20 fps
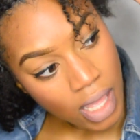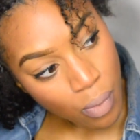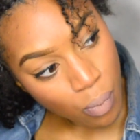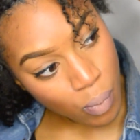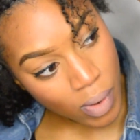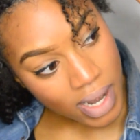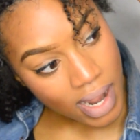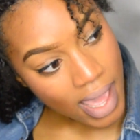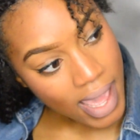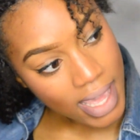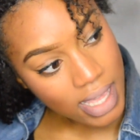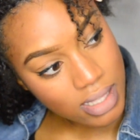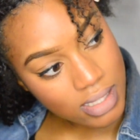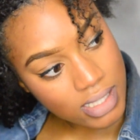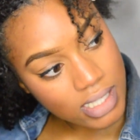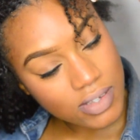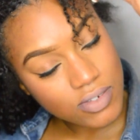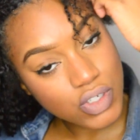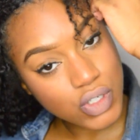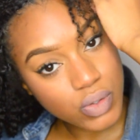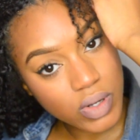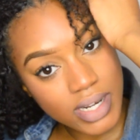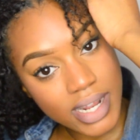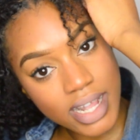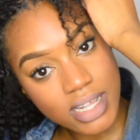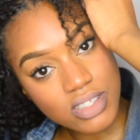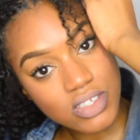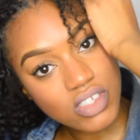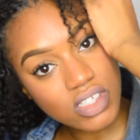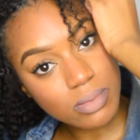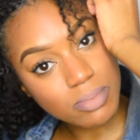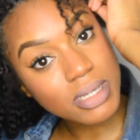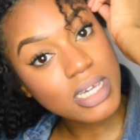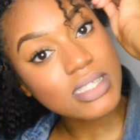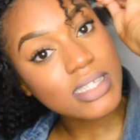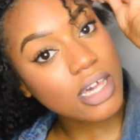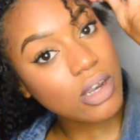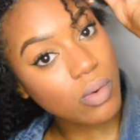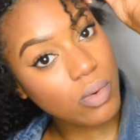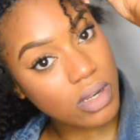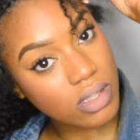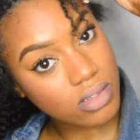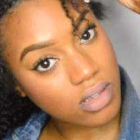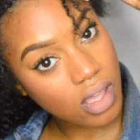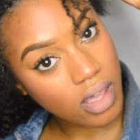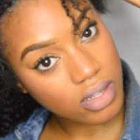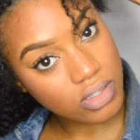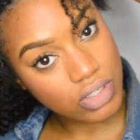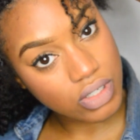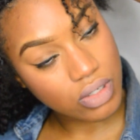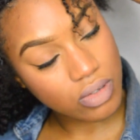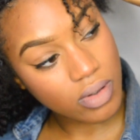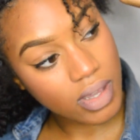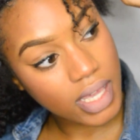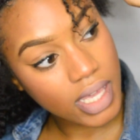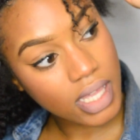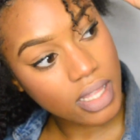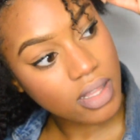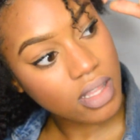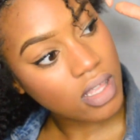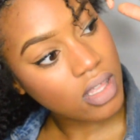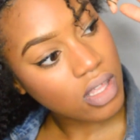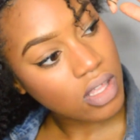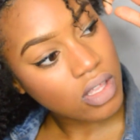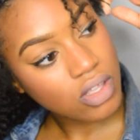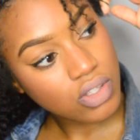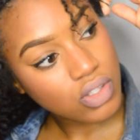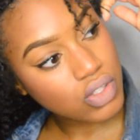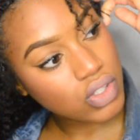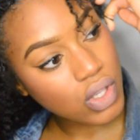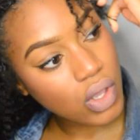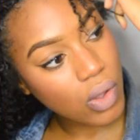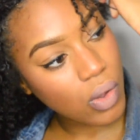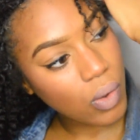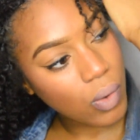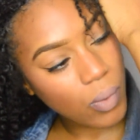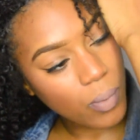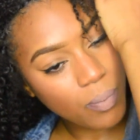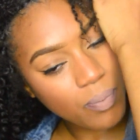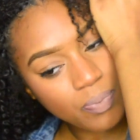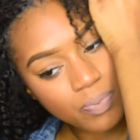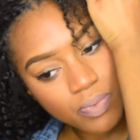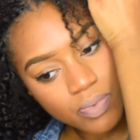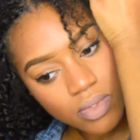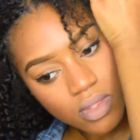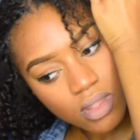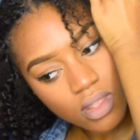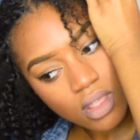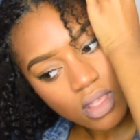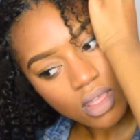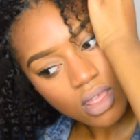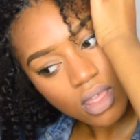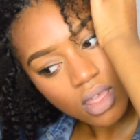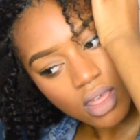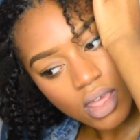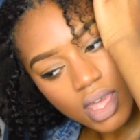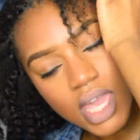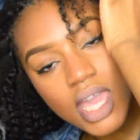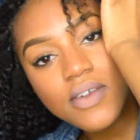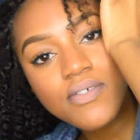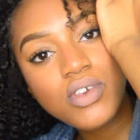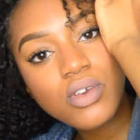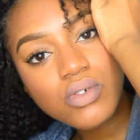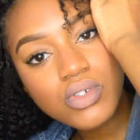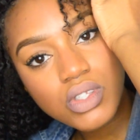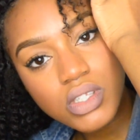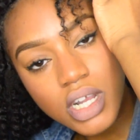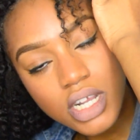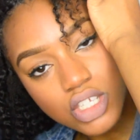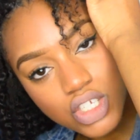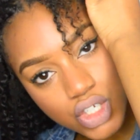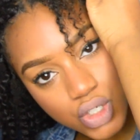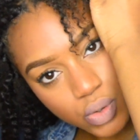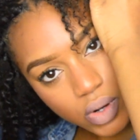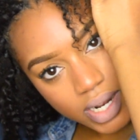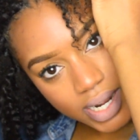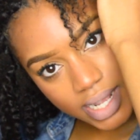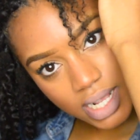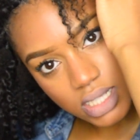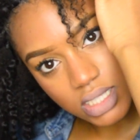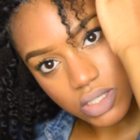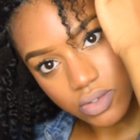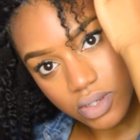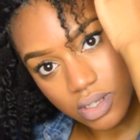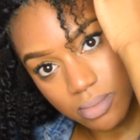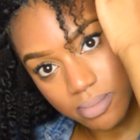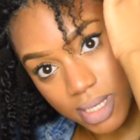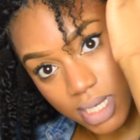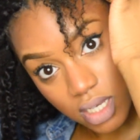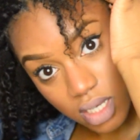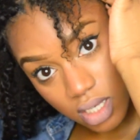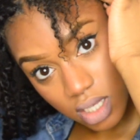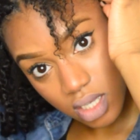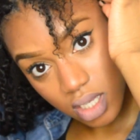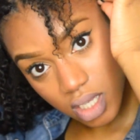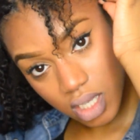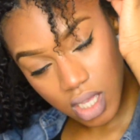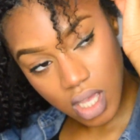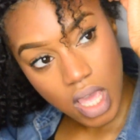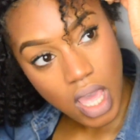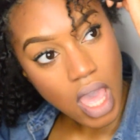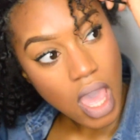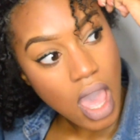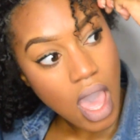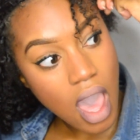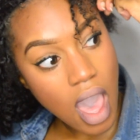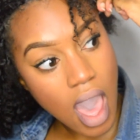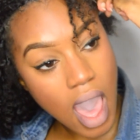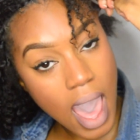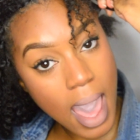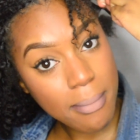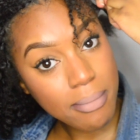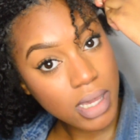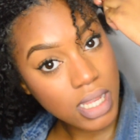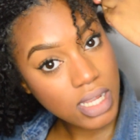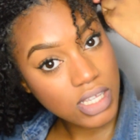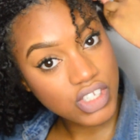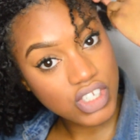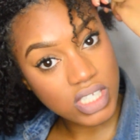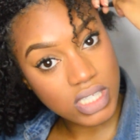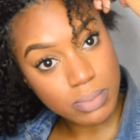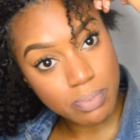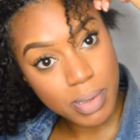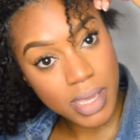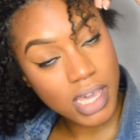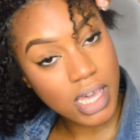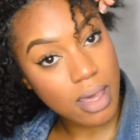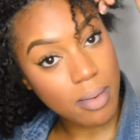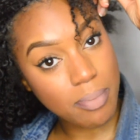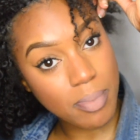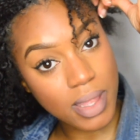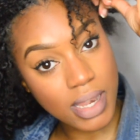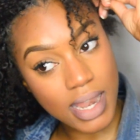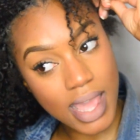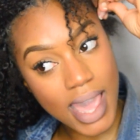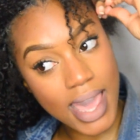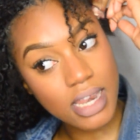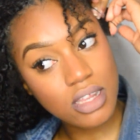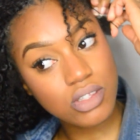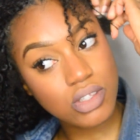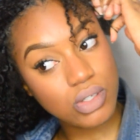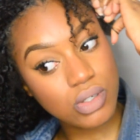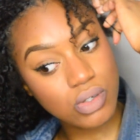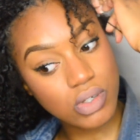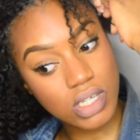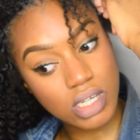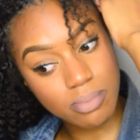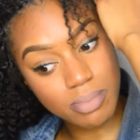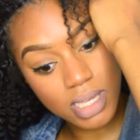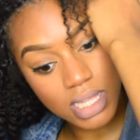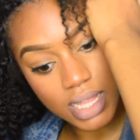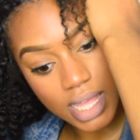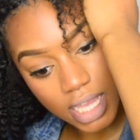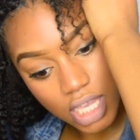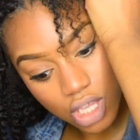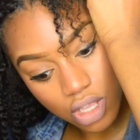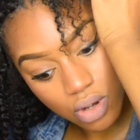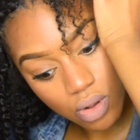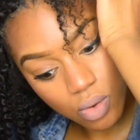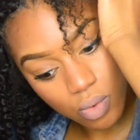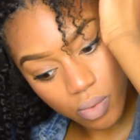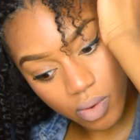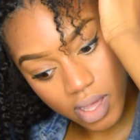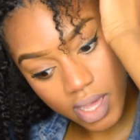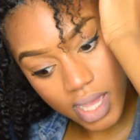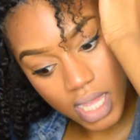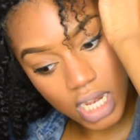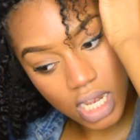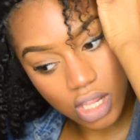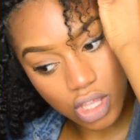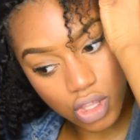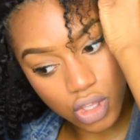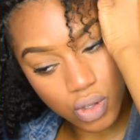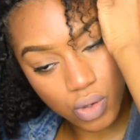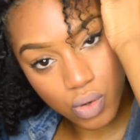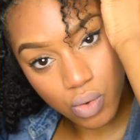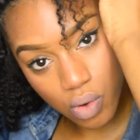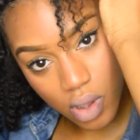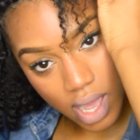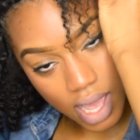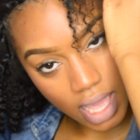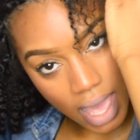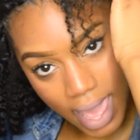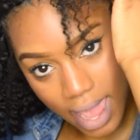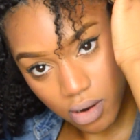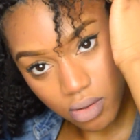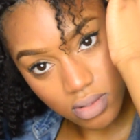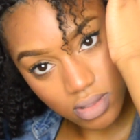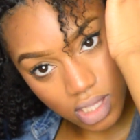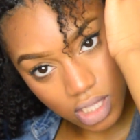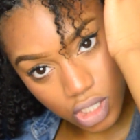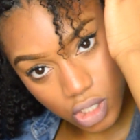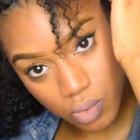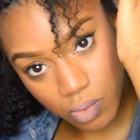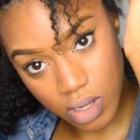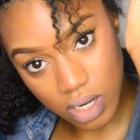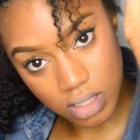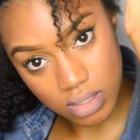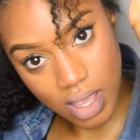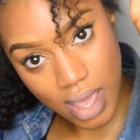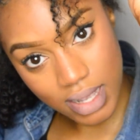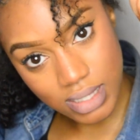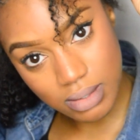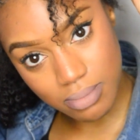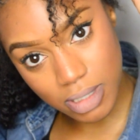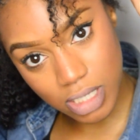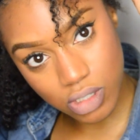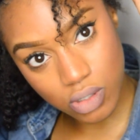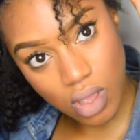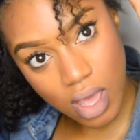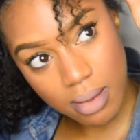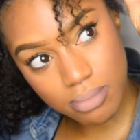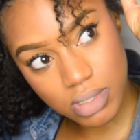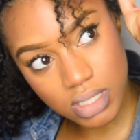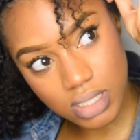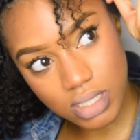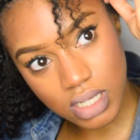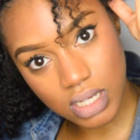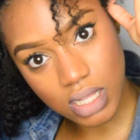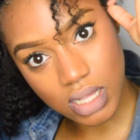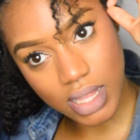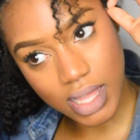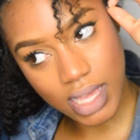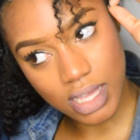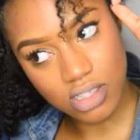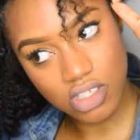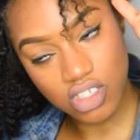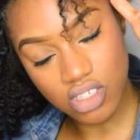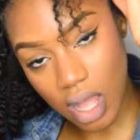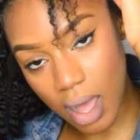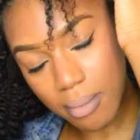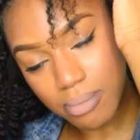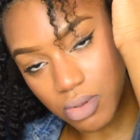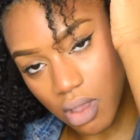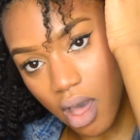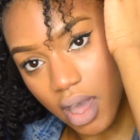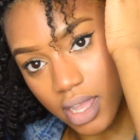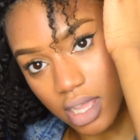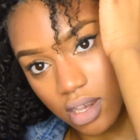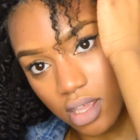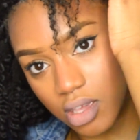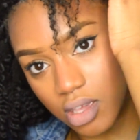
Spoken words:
When I give short answers it's because I don't want to talk to you, right? So if you start short answering me, I'm gonna just pick up an attitude and be like, you know what, I don't think you want to talk to me, so I'm just gonna like stop talking